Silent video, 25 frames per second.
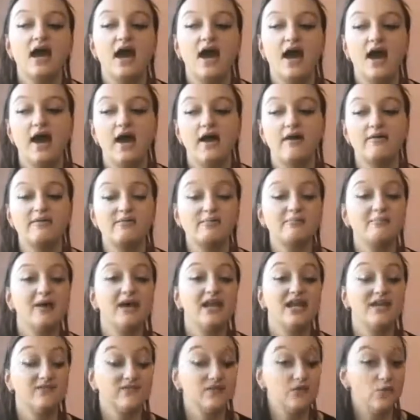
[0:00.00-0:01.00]

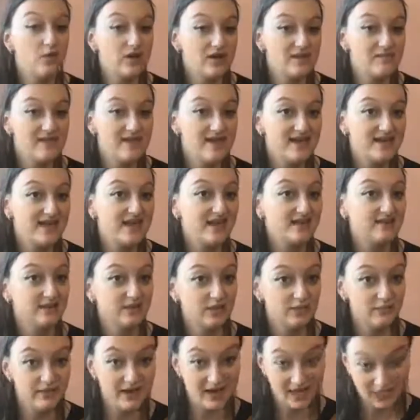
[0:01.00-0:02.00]
But if you want to make it a
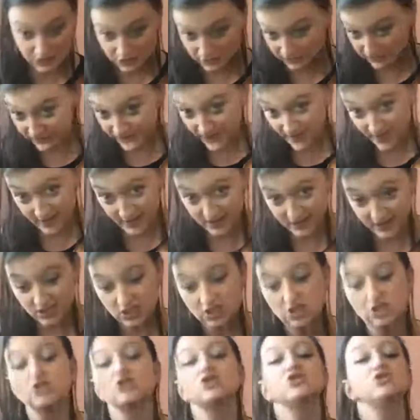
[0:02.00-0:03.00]
little bit extra fun,
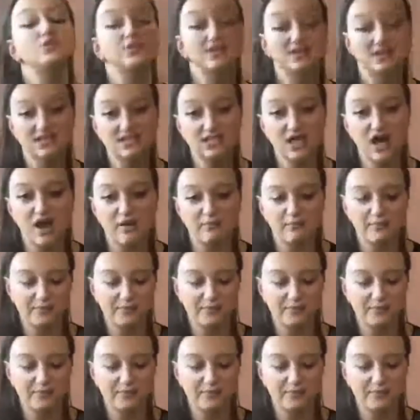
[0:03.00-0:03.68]
you can stomp.